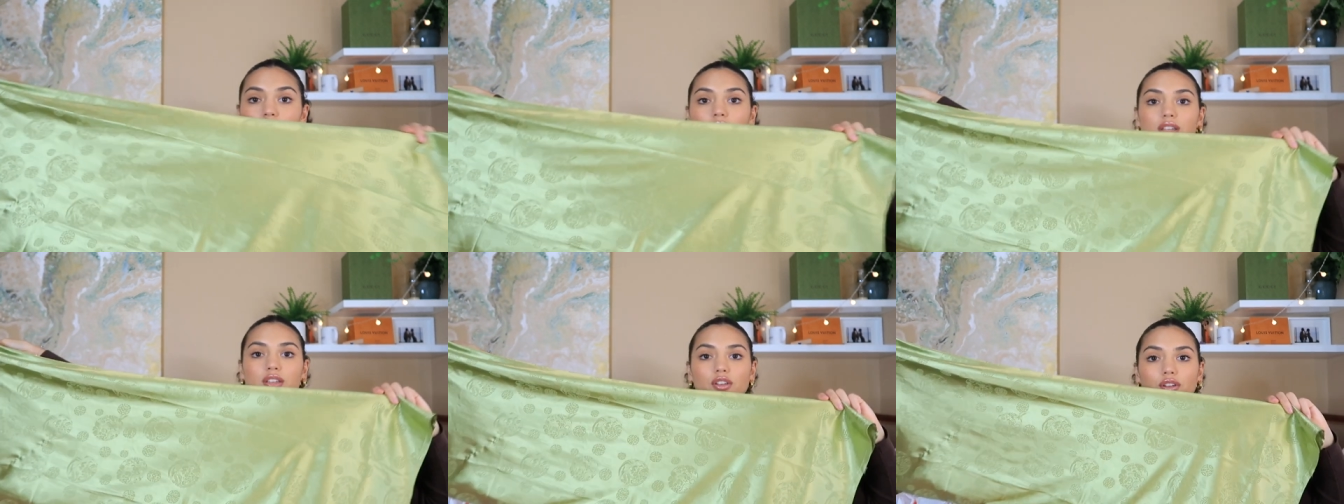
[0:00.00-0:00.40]

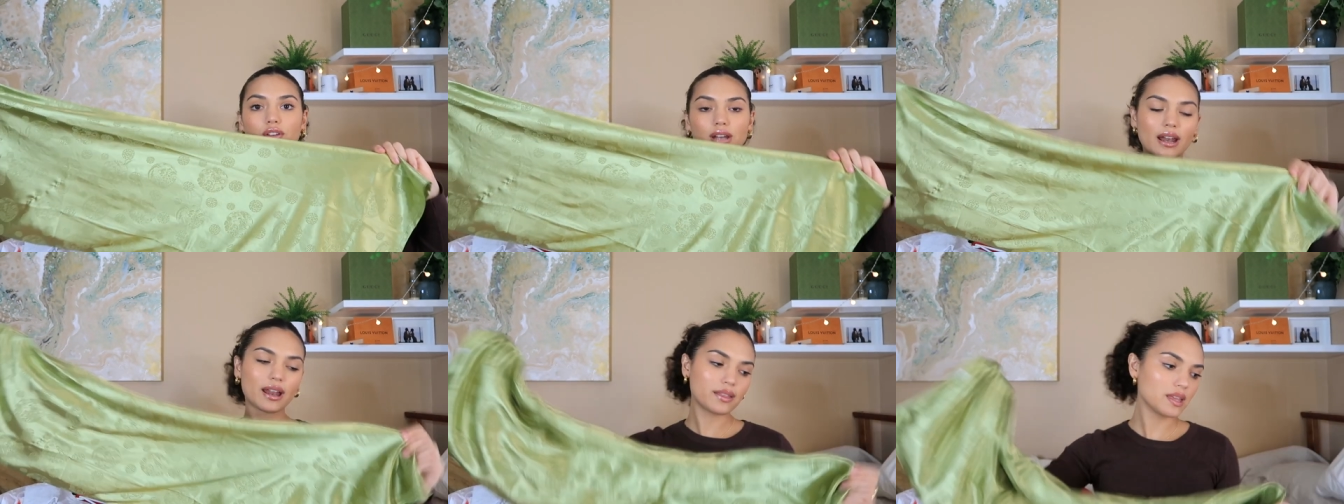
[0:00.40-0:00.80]
really
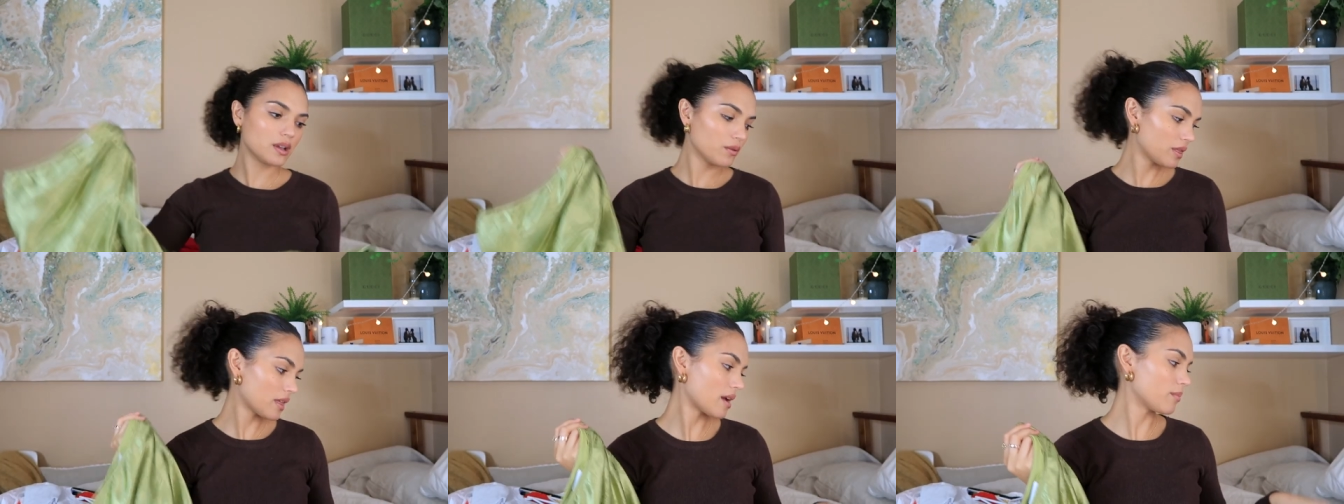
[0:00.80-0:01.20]
cute and I think
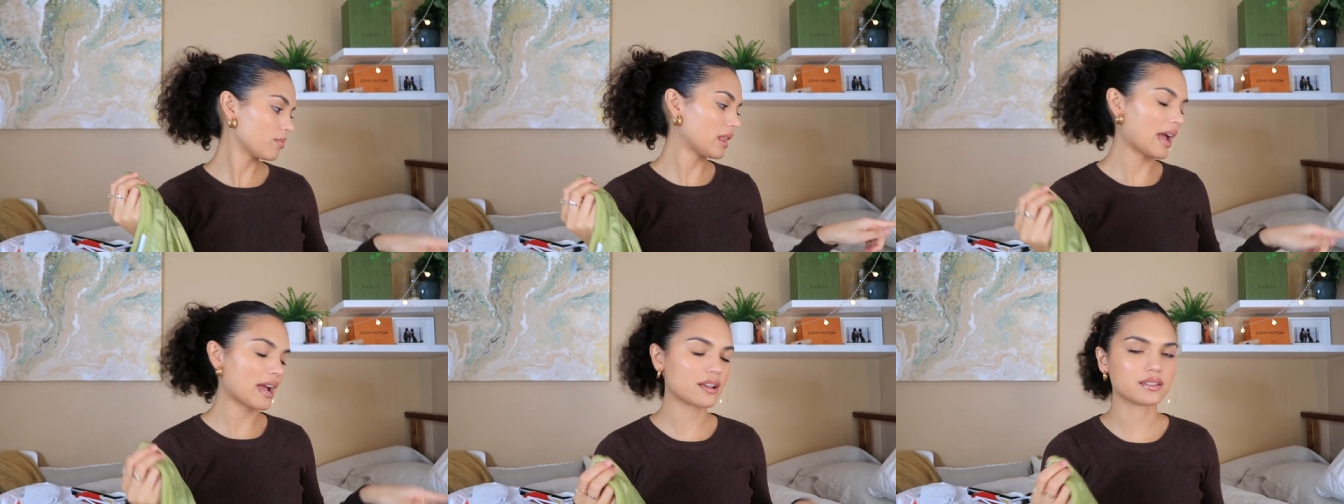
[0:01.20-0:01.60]
with that
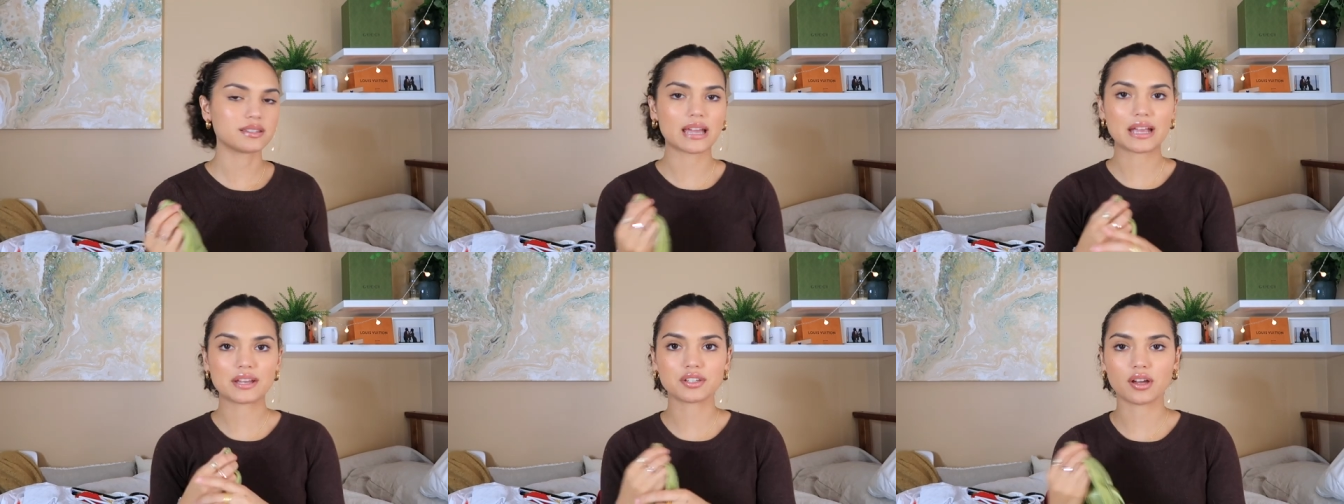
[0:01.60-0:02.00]
black
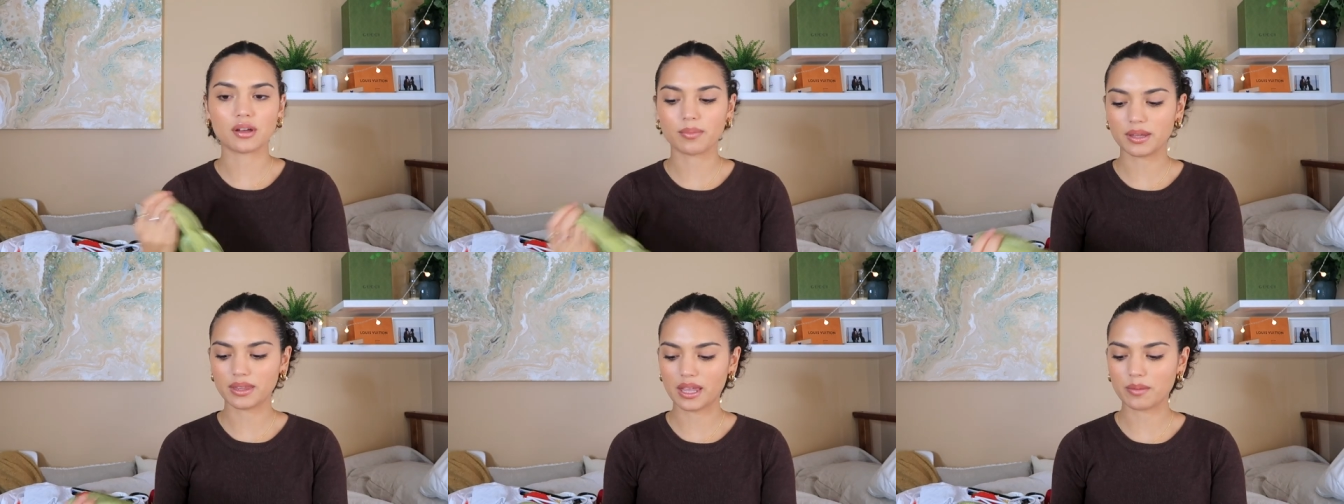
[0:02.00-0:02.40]
tank
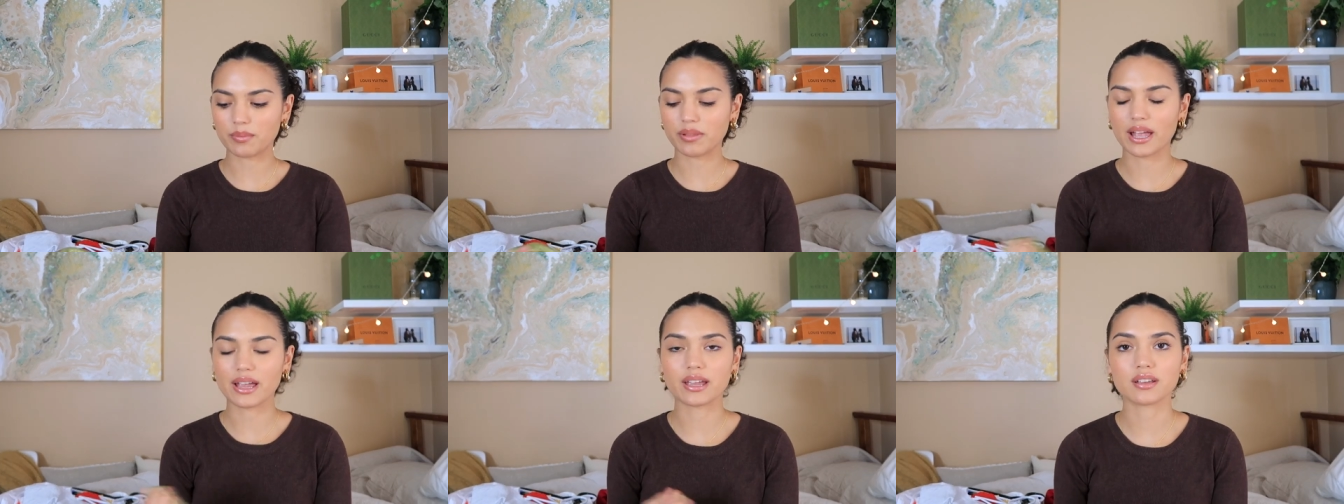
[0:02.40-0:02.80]
top and like
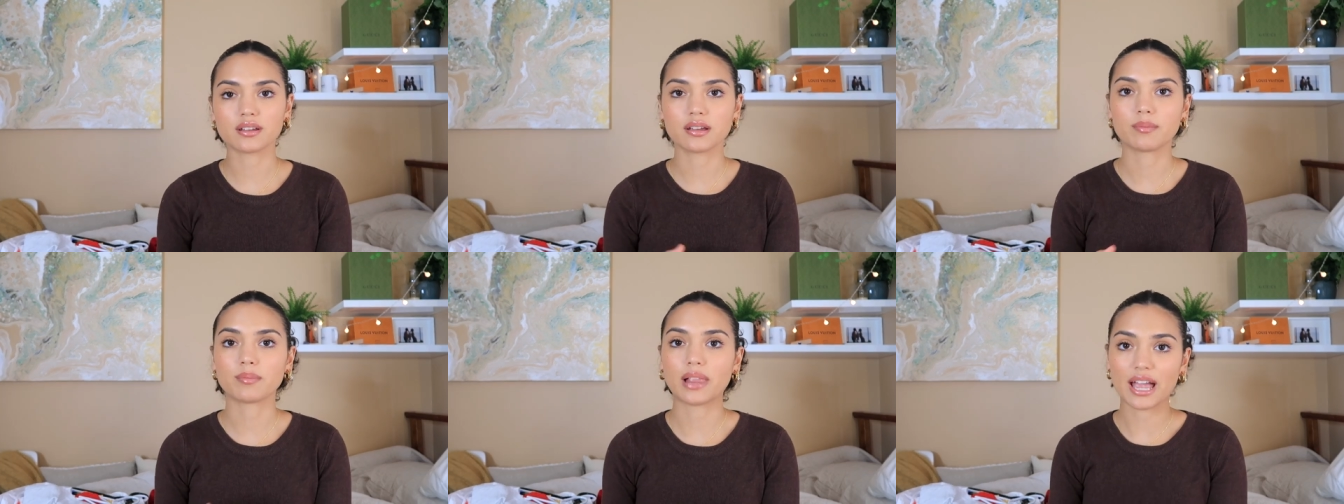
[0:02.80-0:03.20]

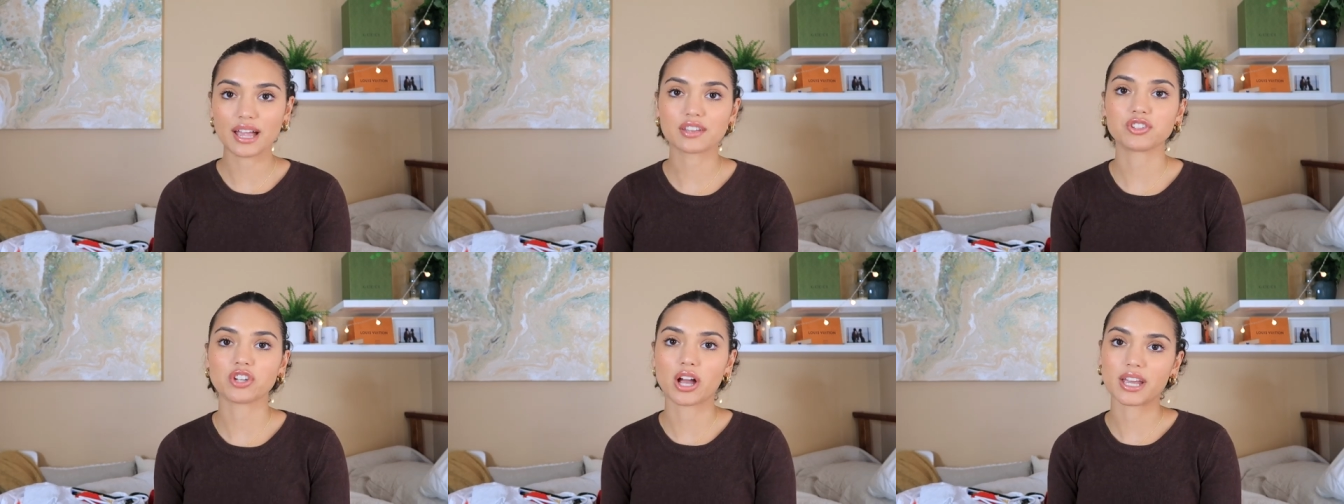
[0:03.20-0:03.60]
blank
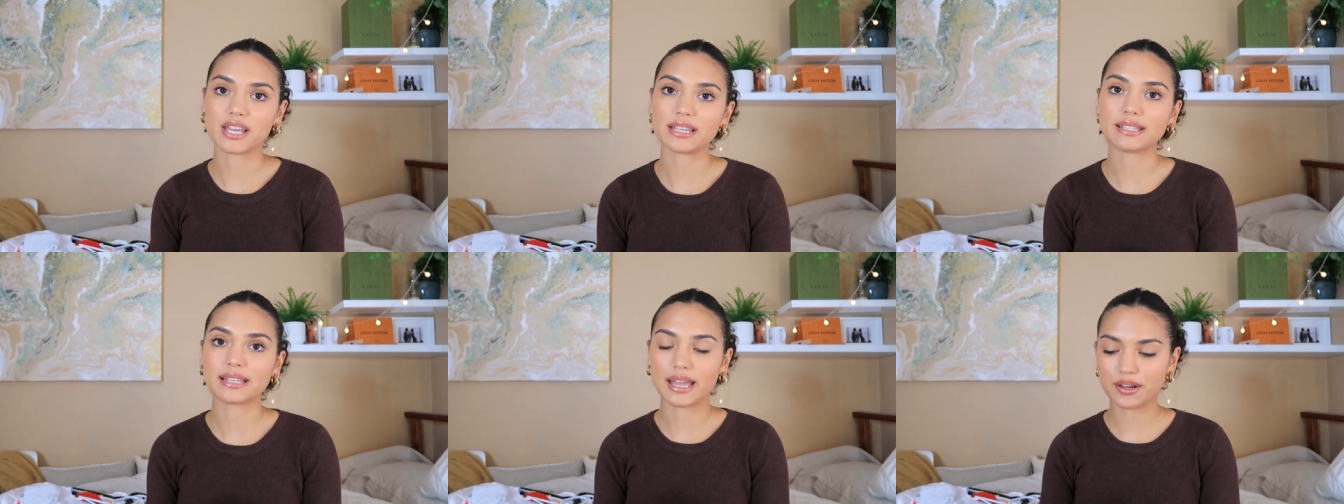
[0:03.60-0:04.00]
black
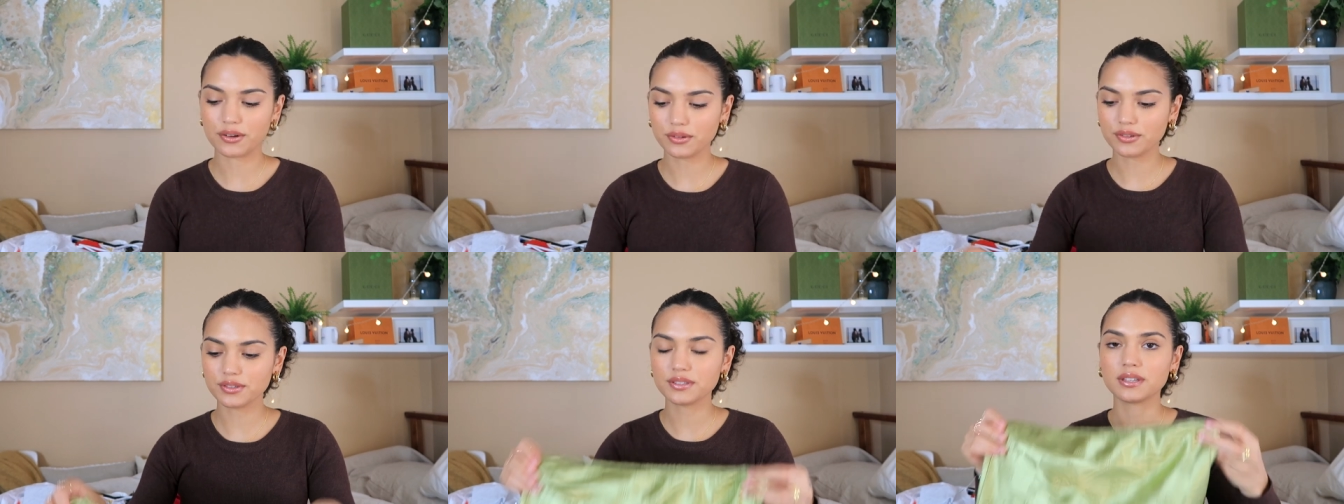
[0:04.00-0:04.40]
chunky
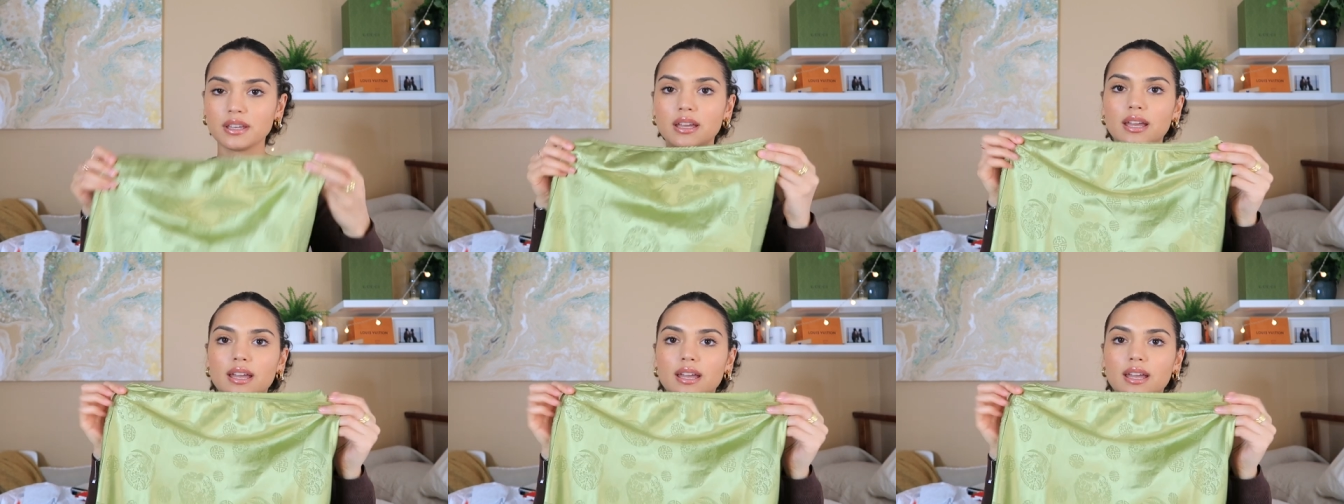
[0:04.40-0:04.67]
sandals